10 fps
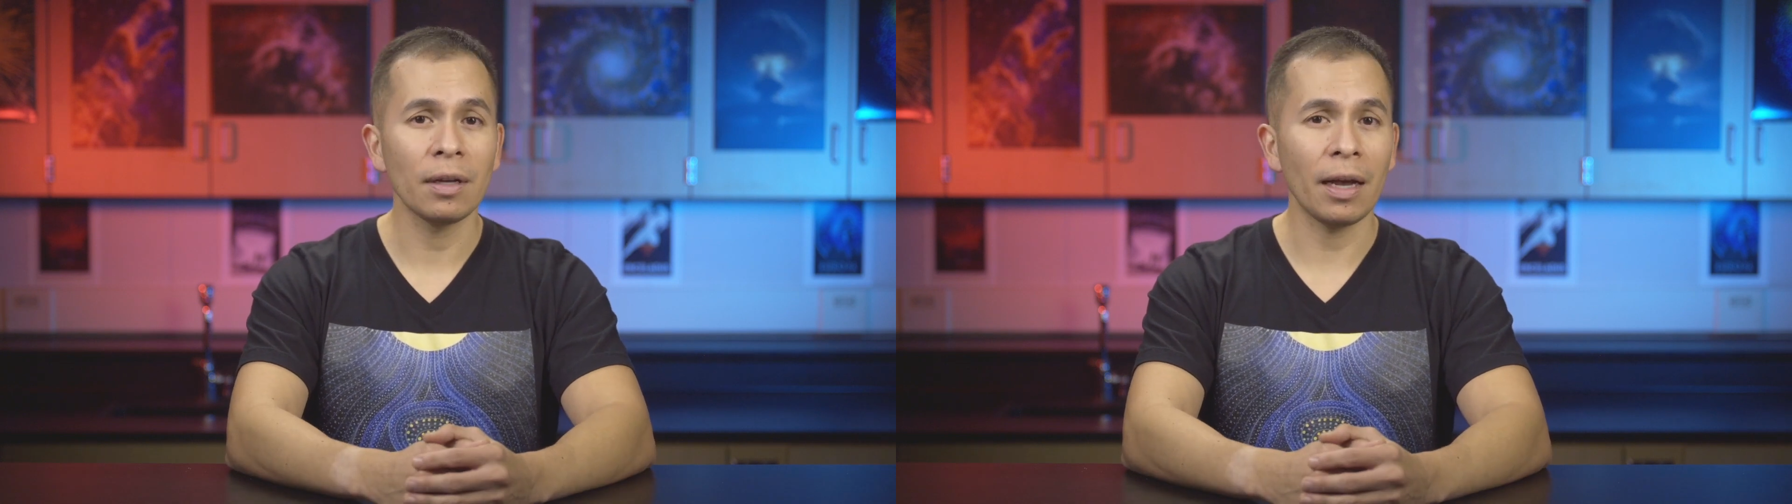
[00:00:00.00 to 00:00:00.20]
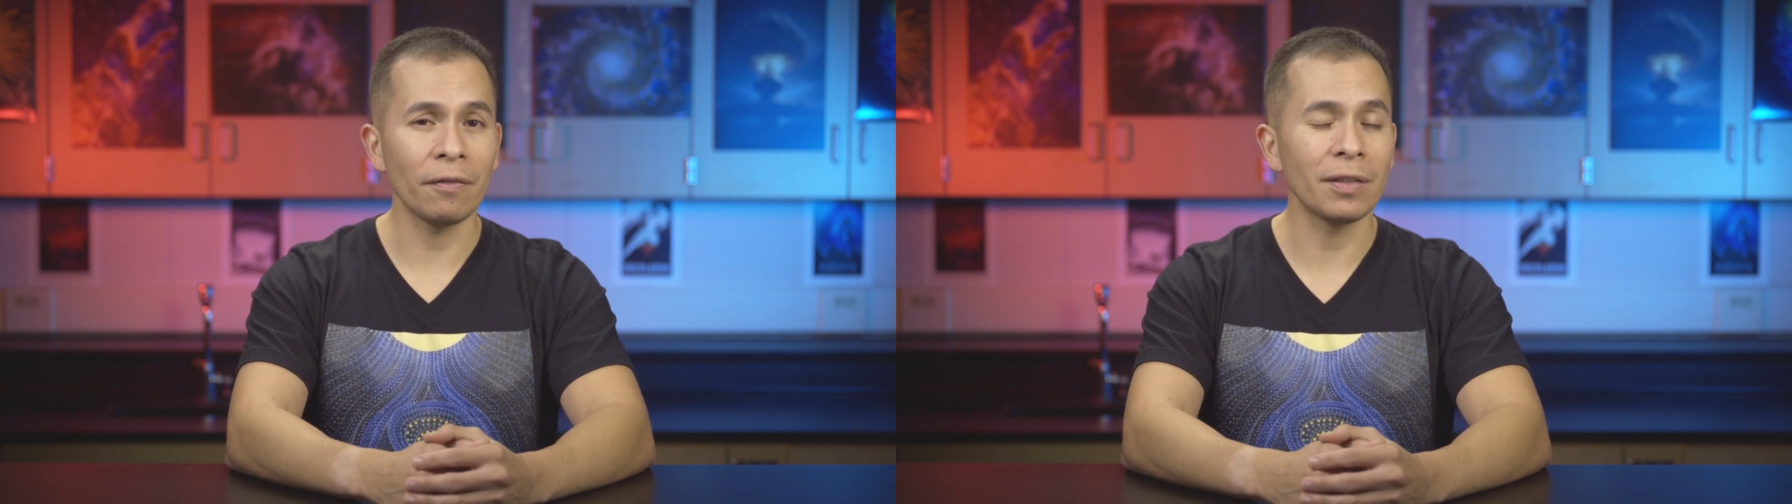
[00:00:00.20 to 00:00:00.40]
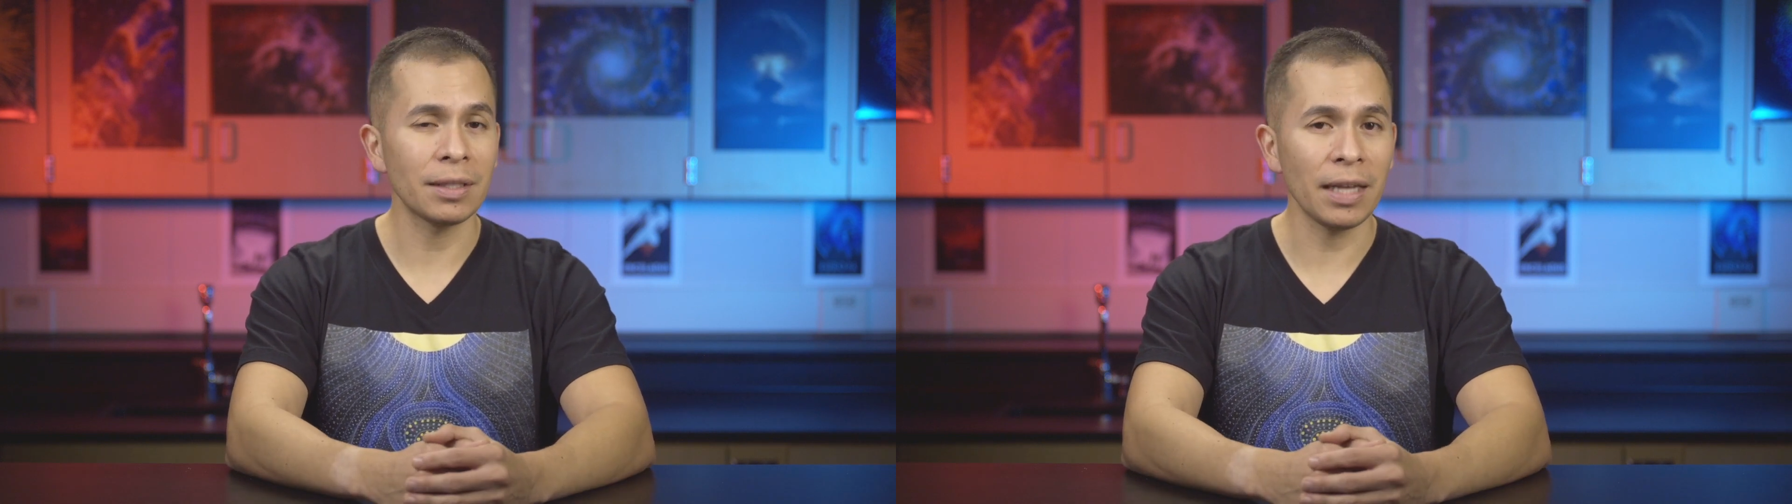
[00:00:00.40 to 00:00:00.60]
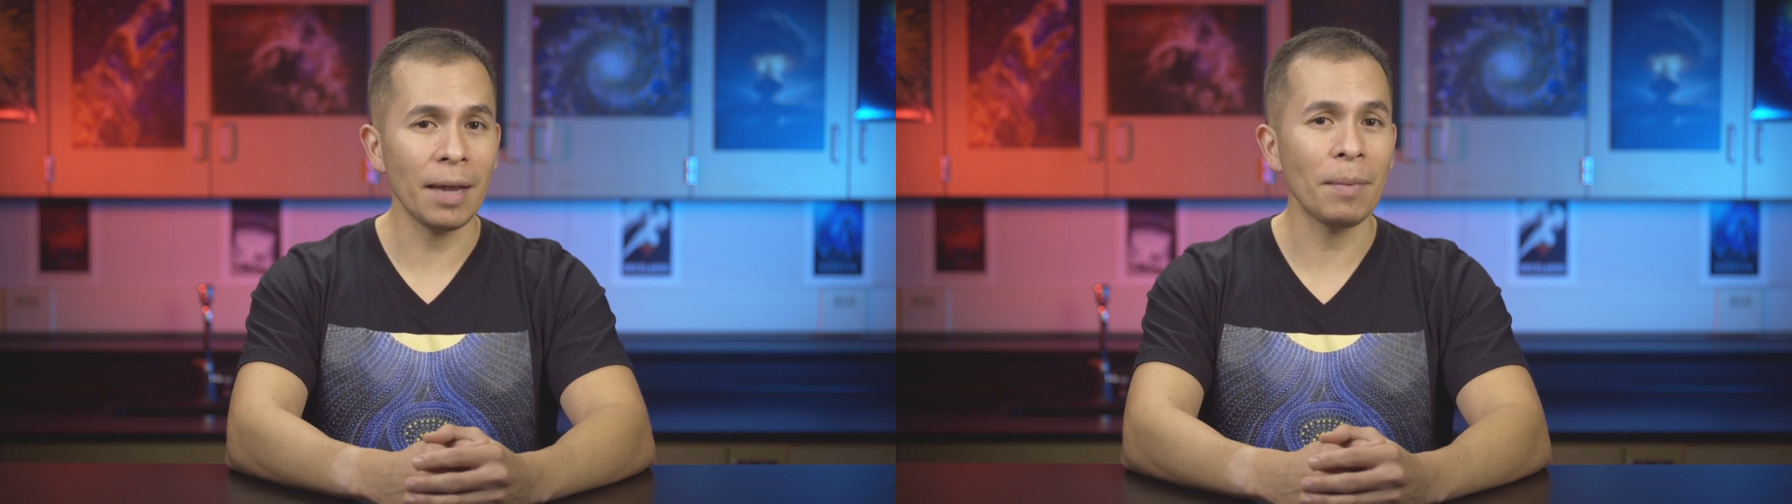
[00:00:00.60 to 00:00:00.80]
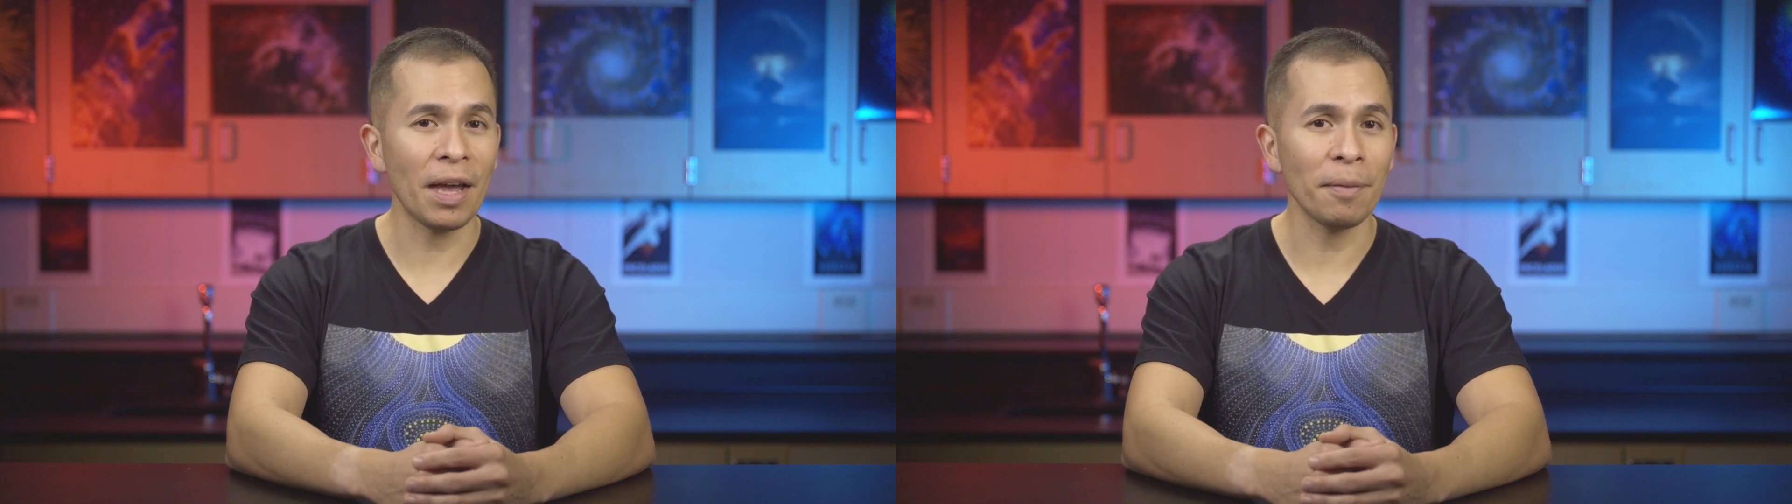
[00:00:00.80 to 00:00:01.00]
have the
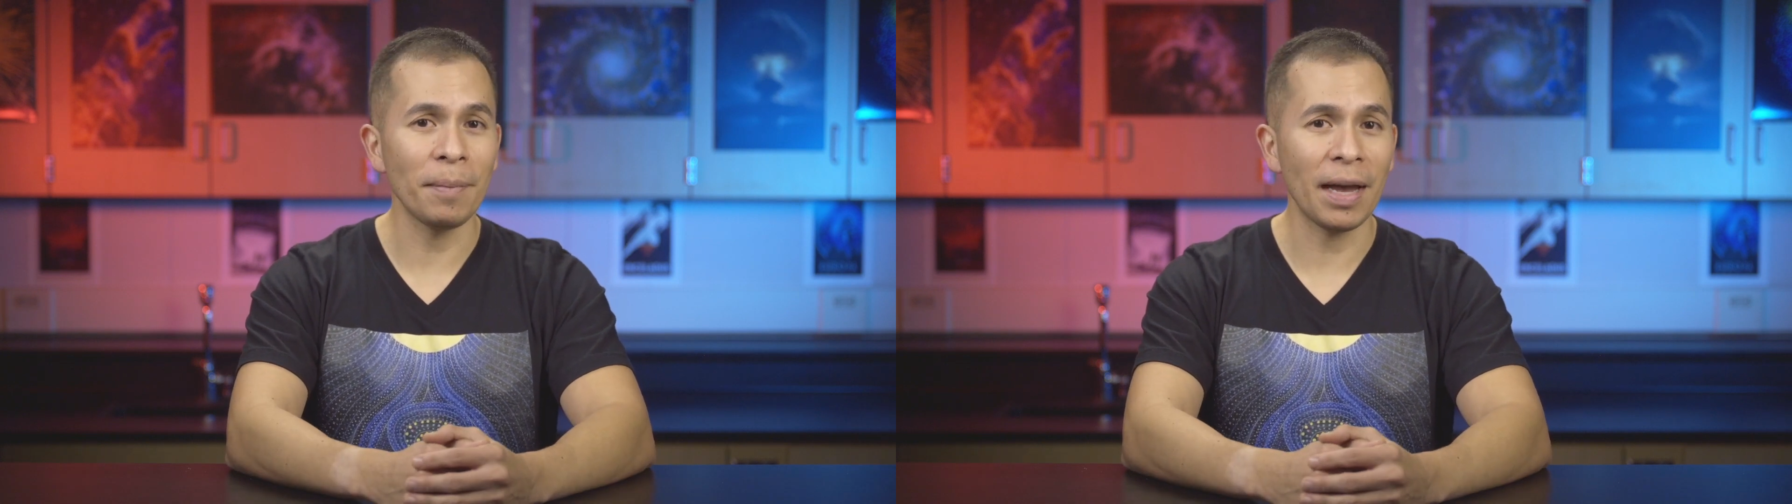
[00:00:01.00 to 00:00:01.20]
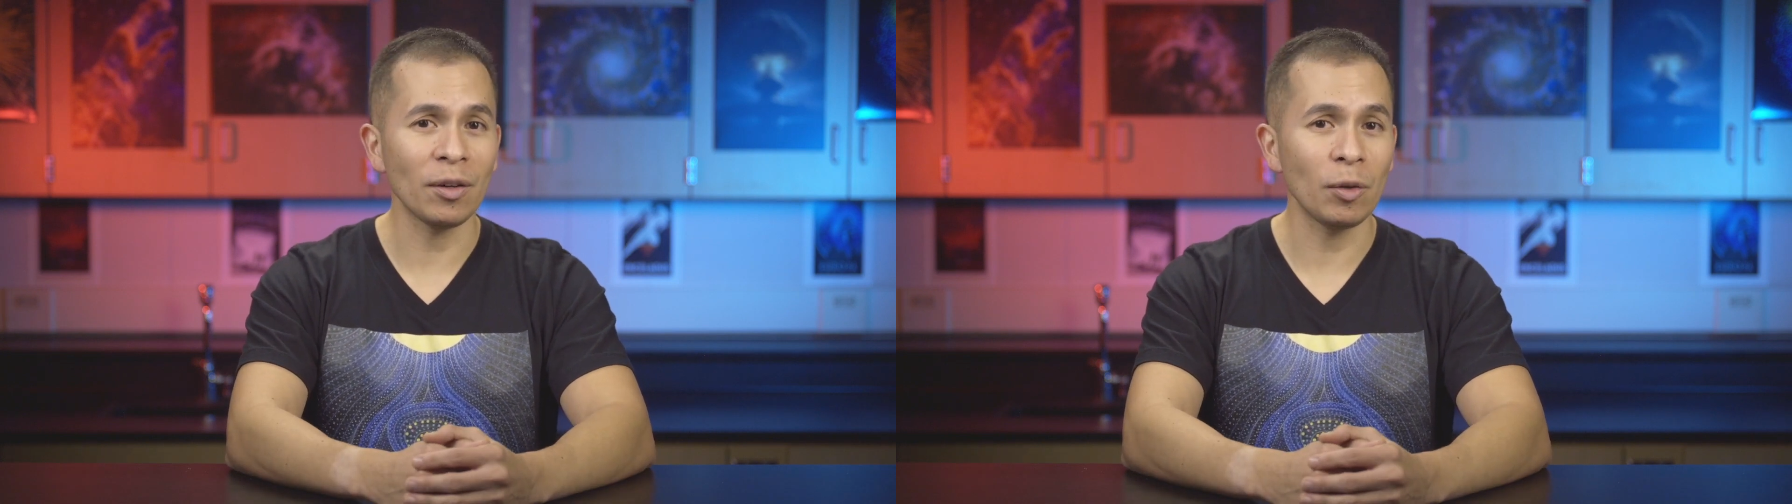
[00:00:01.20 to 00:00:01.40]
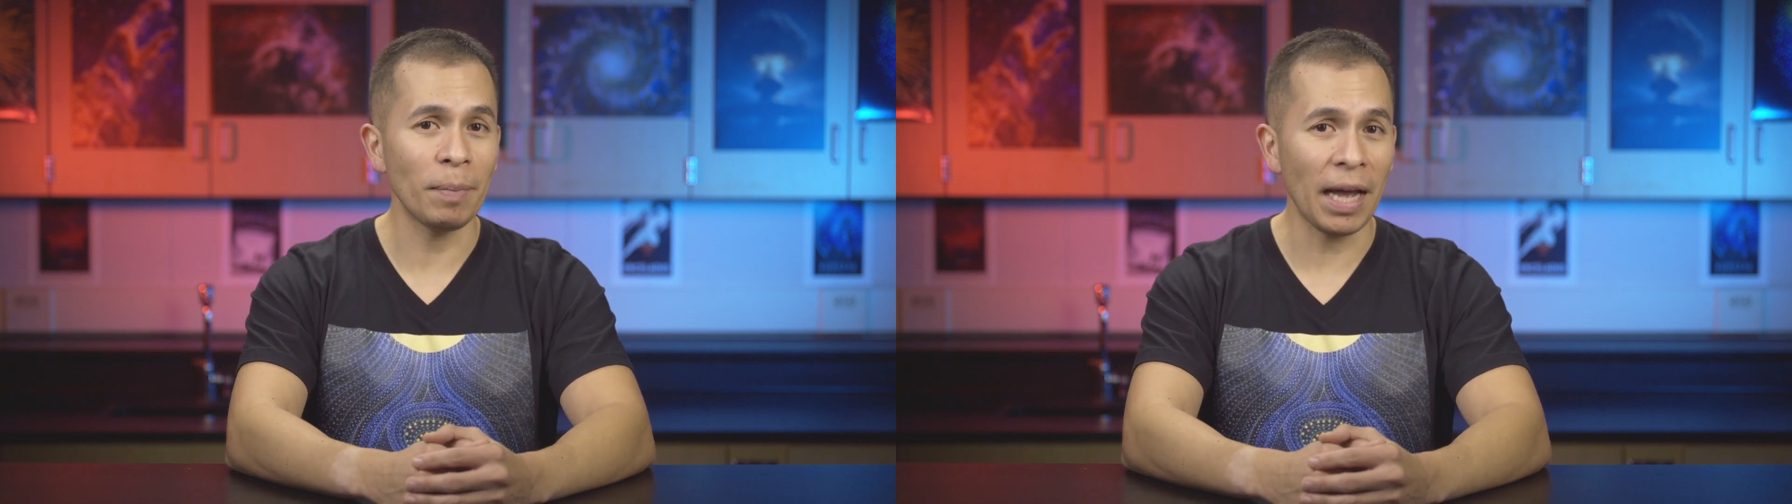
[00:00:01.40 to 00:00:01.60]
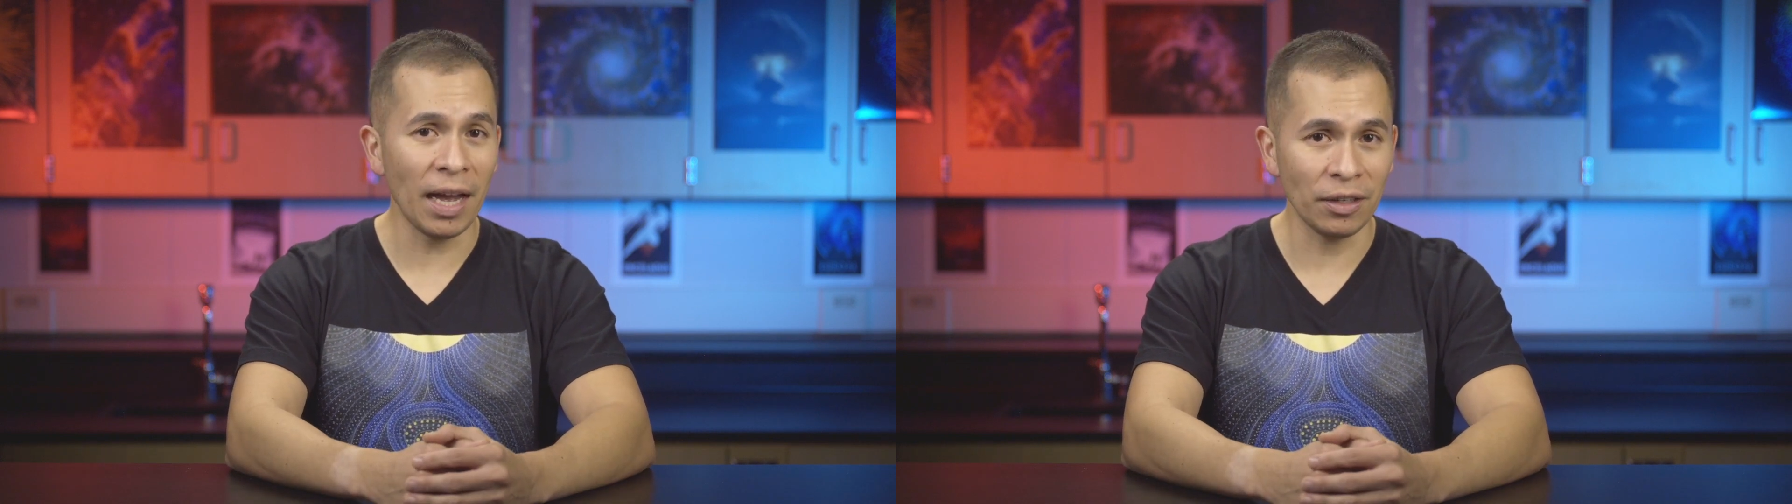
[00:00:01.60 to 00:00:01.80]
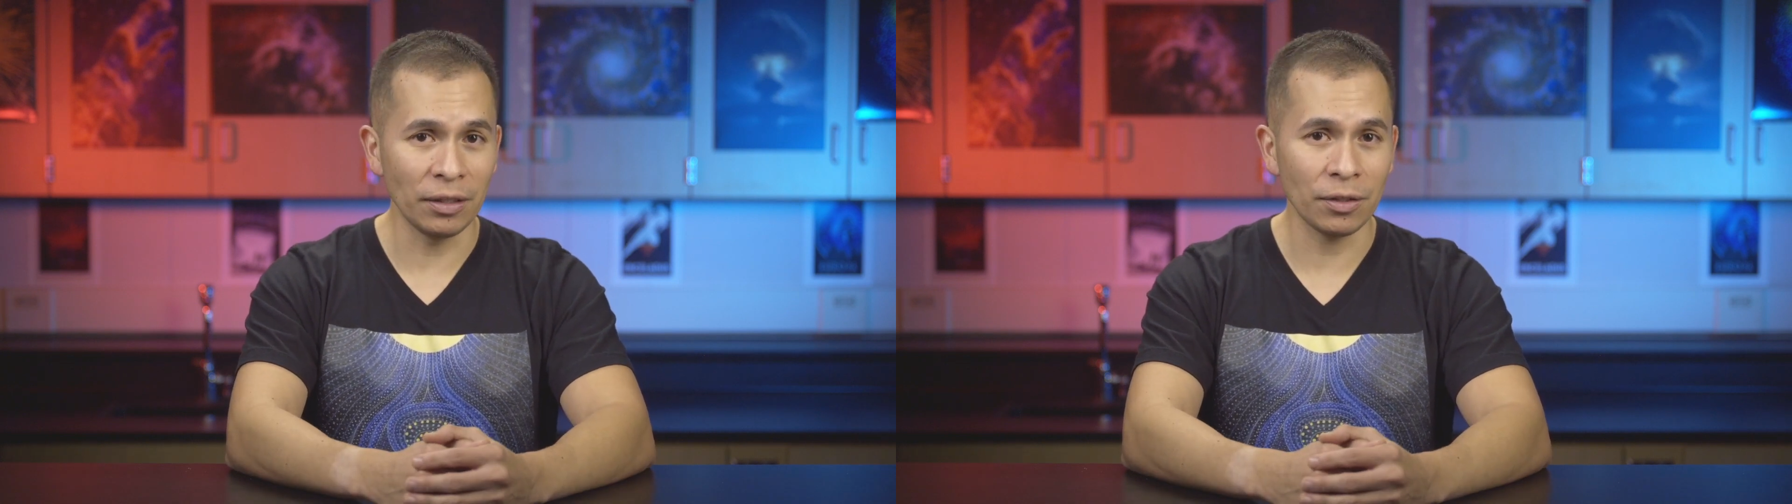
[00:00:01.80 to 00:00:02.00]
same mathematical
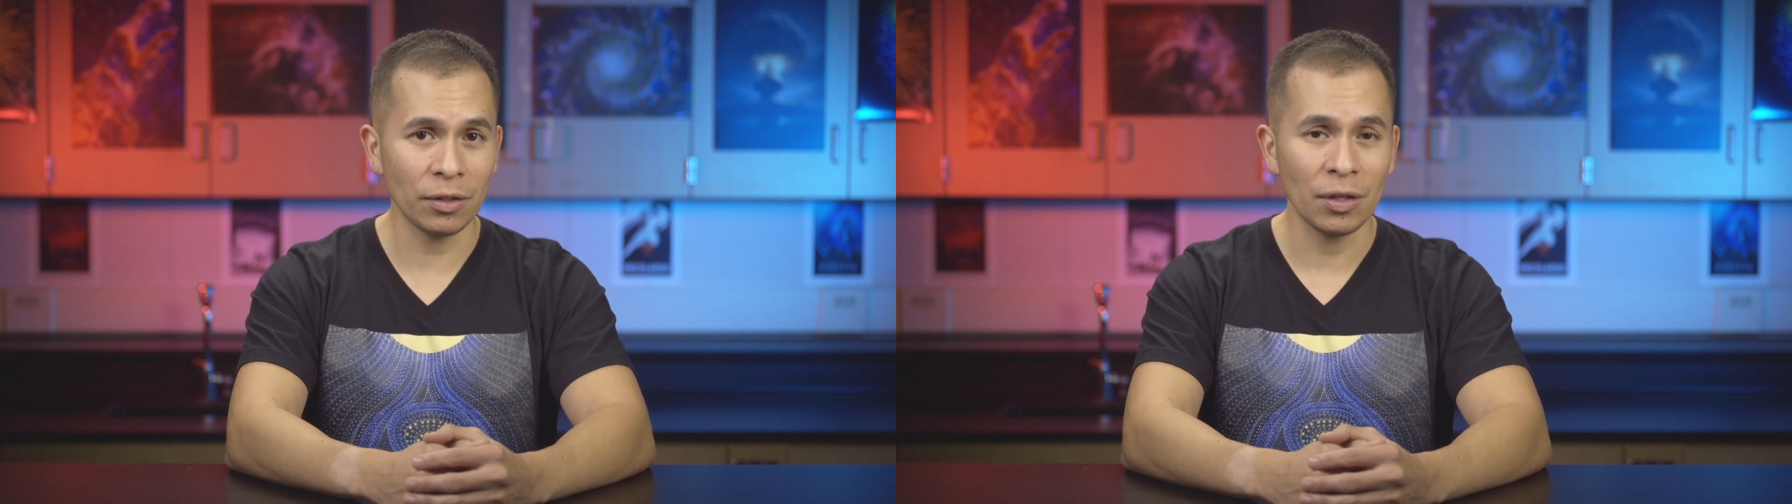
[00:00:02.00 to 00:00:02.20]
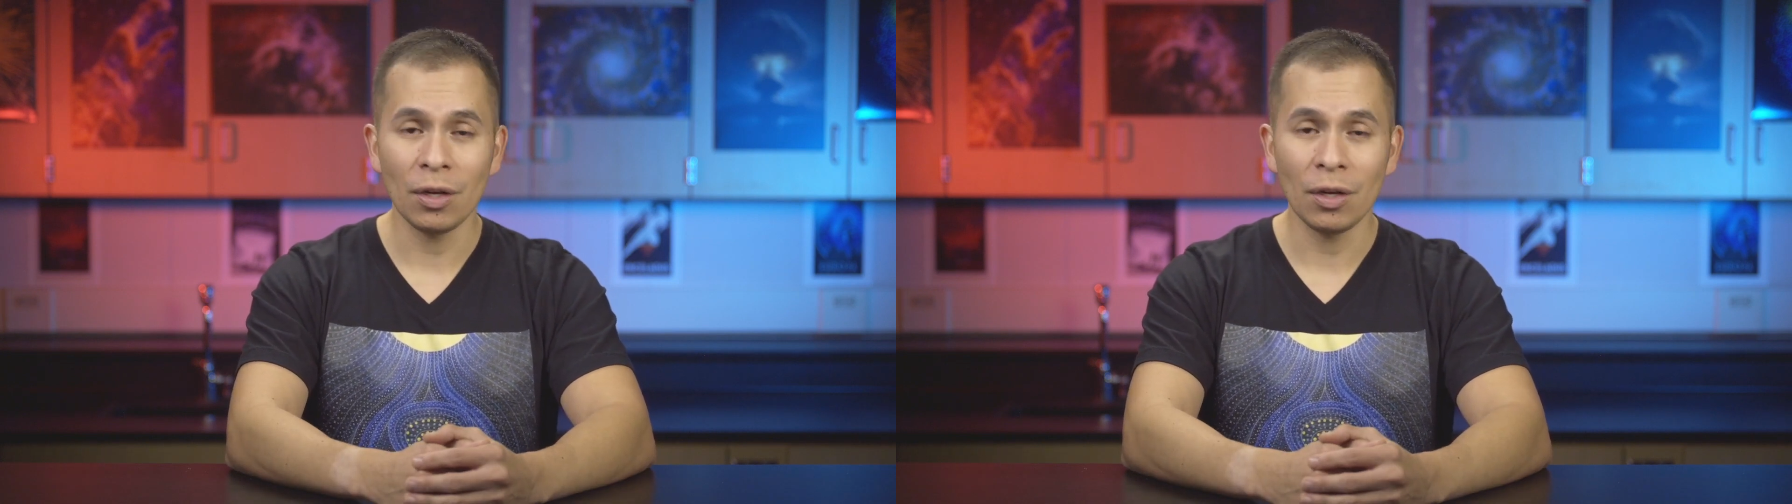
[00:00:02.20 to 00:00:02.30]
patterns